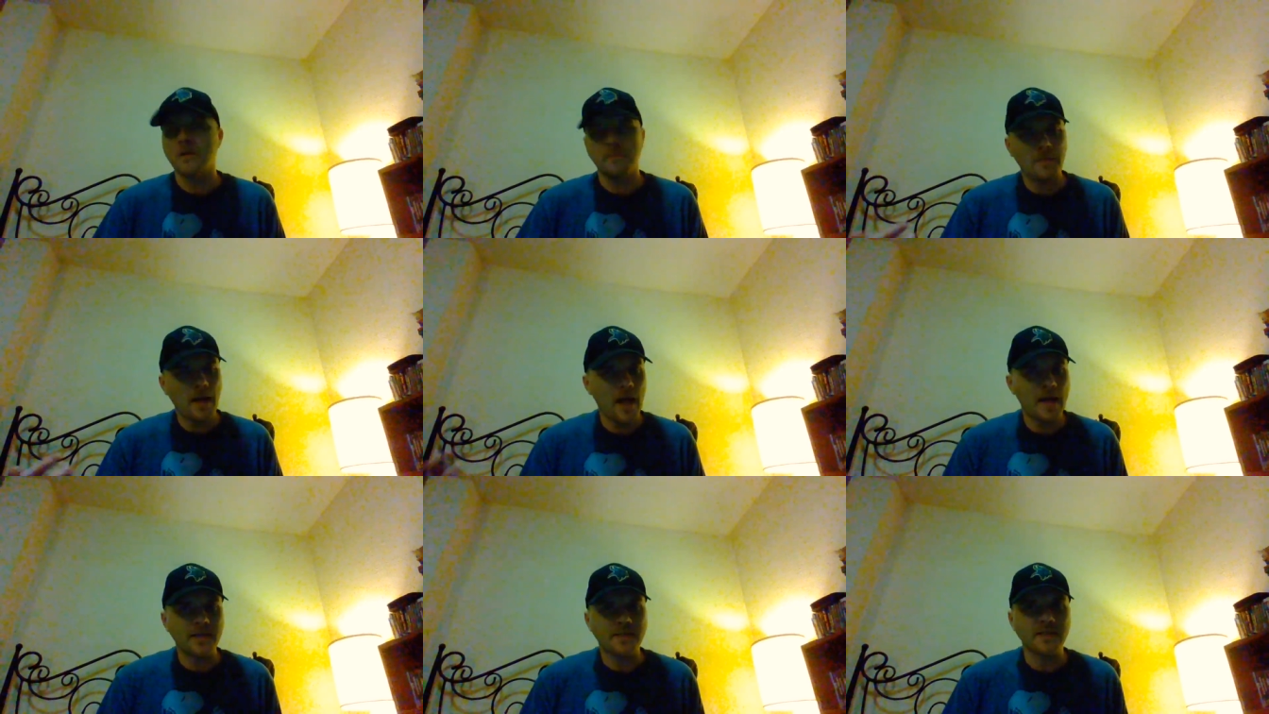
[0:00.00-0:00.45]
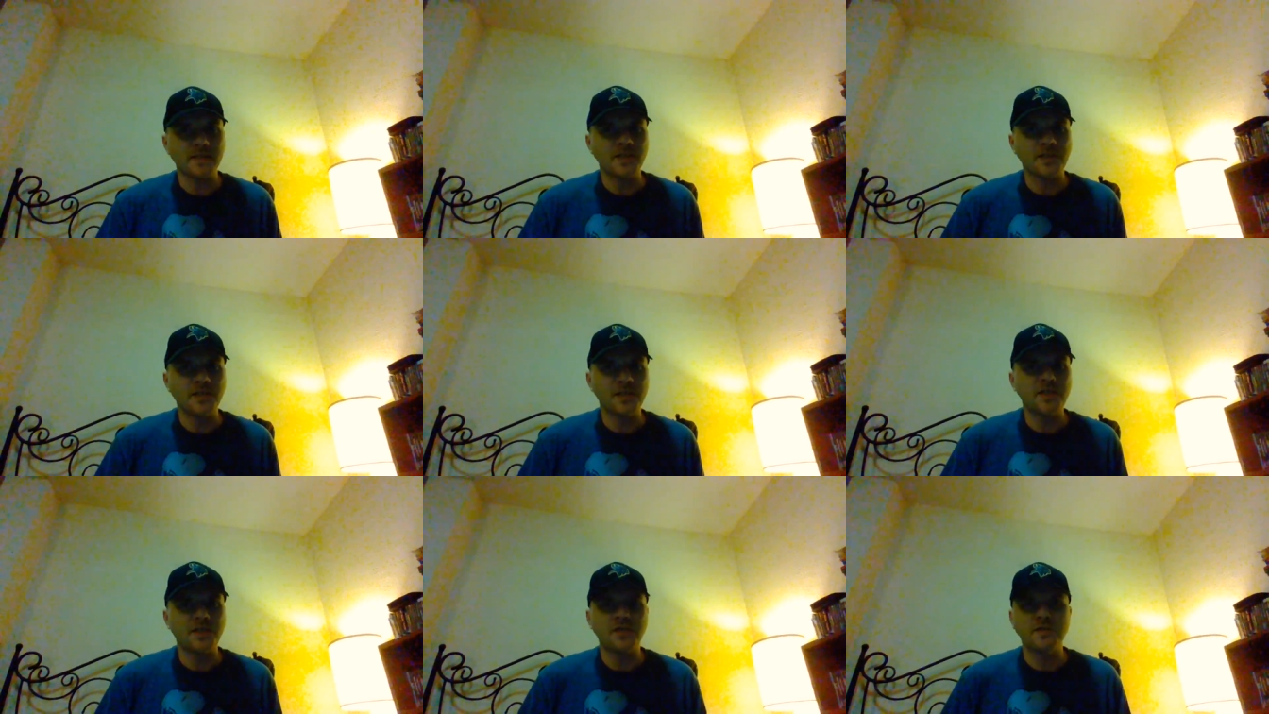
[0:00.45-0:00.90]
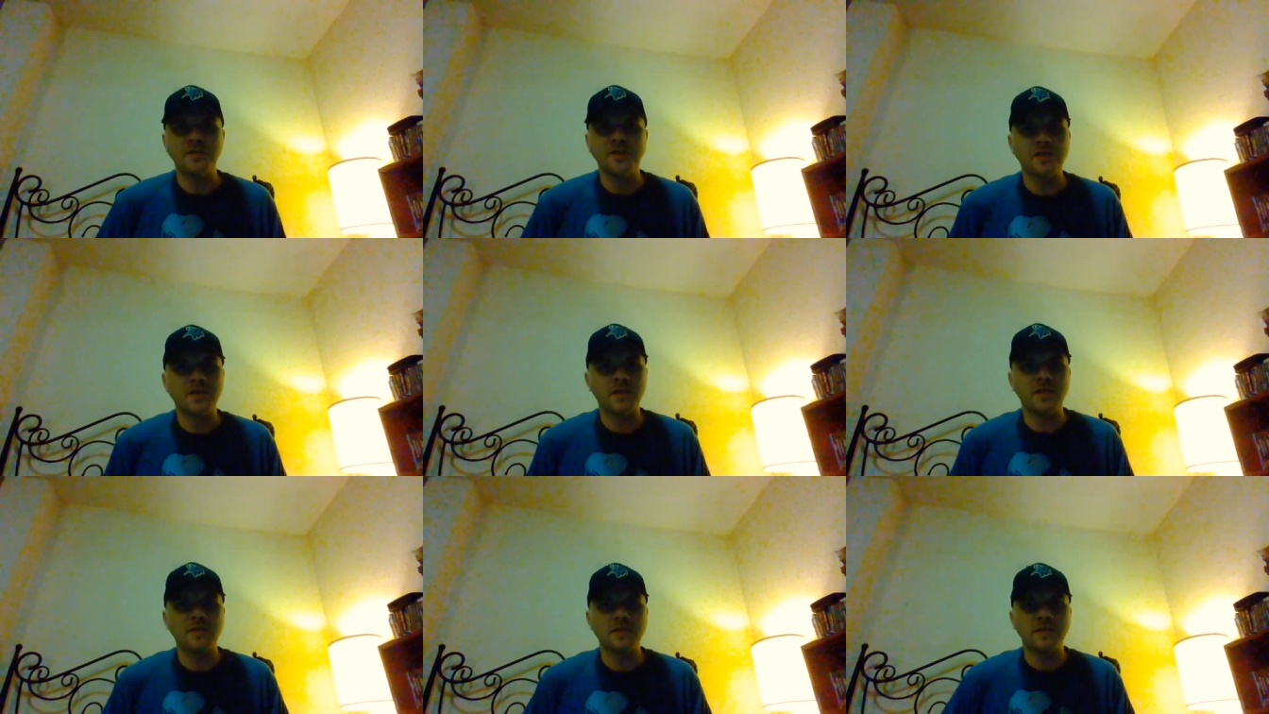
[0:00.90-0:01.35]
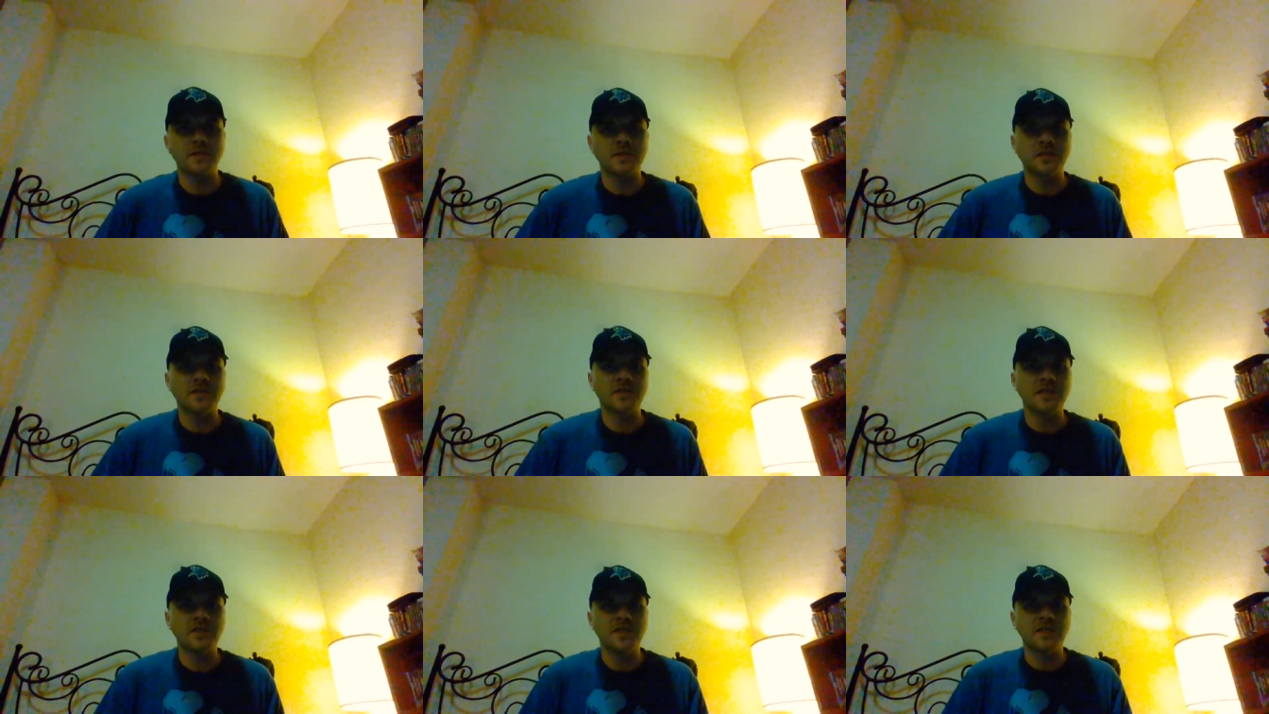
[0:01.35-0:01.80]
Madison's good, too. He's nothing
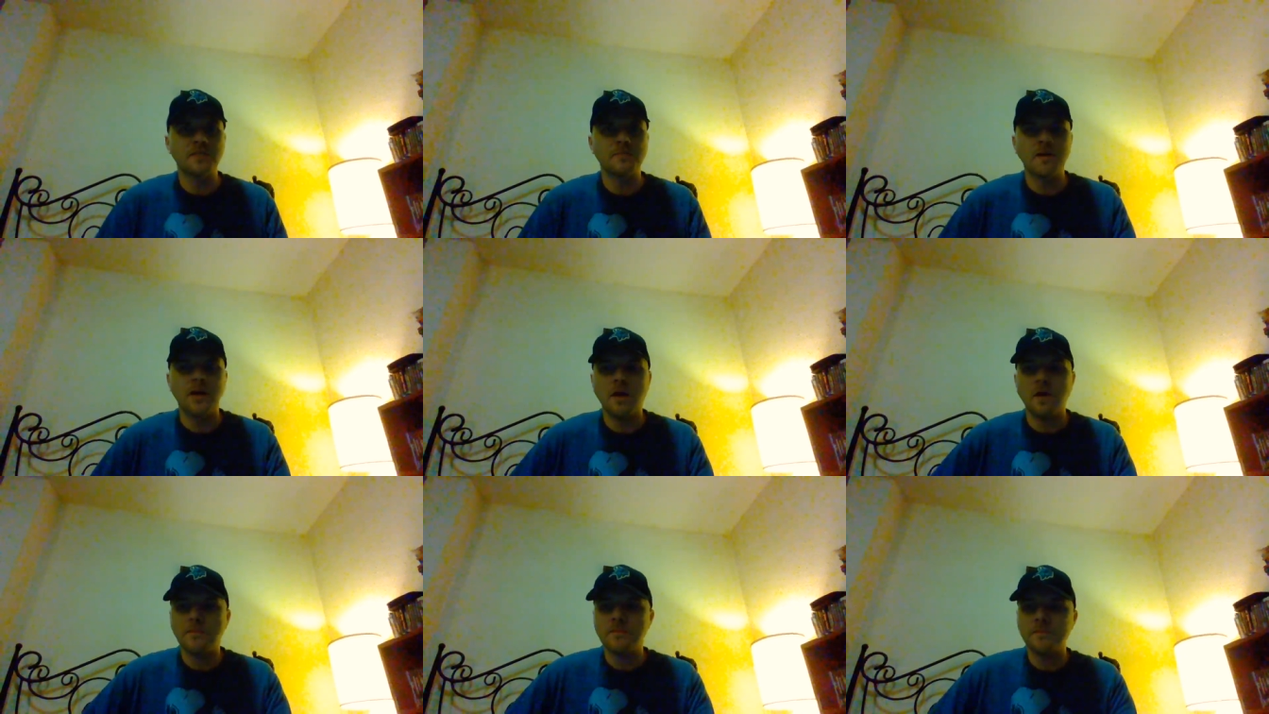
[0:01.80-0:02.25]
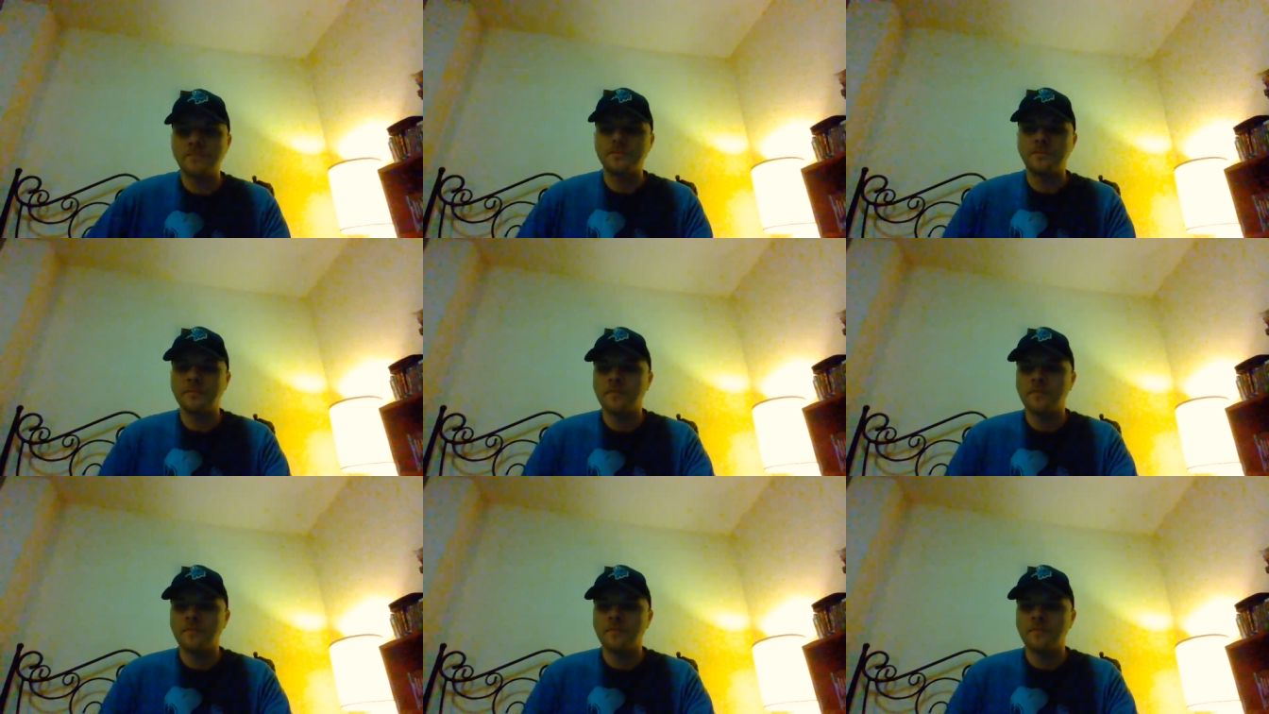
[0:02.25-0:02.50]
to sneeze about.